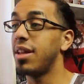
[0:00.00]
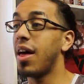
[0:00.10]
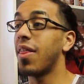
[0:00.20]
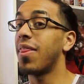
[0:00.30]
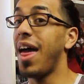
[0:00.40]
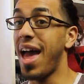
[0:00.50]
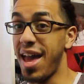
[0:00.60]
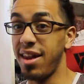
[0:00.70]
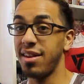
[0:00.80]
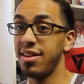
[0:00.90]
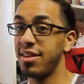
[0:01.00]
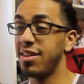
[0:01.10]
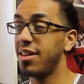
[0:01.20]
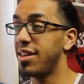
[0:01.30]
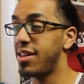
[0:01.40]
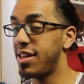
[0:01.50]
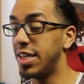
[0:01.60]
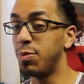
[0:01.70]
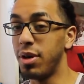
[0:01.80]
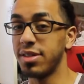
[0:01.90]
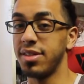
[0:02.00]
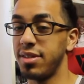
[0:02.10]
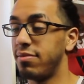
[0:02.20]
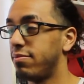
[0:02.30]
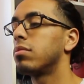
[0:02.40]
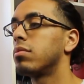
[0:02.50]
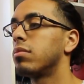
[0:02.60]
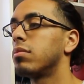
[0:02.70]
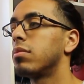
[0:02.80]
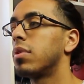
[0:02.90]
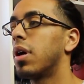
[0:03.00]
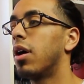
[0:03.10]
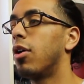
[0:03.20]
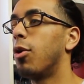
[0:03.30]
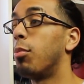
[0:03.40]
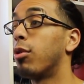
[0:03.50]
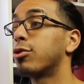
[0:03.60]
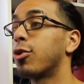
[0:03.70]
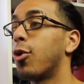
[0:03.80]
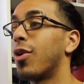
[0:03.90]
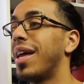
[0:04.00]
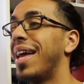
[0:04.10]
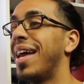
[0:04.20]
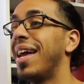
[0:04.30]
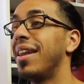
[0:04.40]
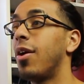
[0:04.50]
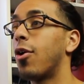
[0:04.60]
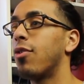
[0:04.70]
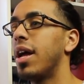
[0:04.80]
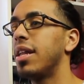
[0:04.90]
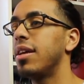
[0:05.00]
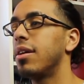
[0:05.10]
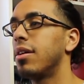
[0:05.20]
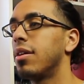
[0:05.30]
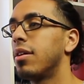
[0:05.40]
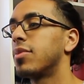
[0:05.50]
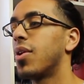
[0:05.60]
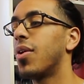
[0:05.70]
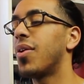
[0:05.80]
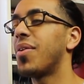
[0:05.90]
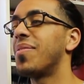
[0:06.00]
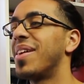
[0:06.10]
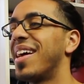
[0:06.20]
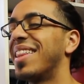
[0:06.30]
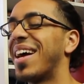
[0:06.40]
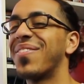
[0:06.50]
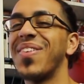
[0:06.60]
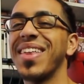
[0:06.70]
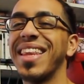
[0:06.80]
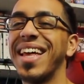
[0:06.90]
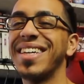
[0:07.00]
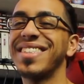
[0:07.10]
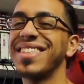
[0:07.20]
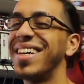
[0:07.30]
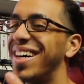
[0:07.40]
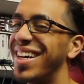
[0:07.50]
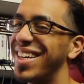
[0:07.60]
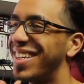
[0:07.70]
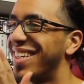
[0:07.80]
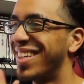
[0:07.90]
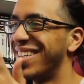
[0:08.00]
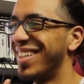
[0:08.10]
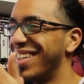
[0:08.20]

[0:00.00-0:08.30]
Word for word: Now that is busted. Oh, Boruto going in already. Oh man, like father like son.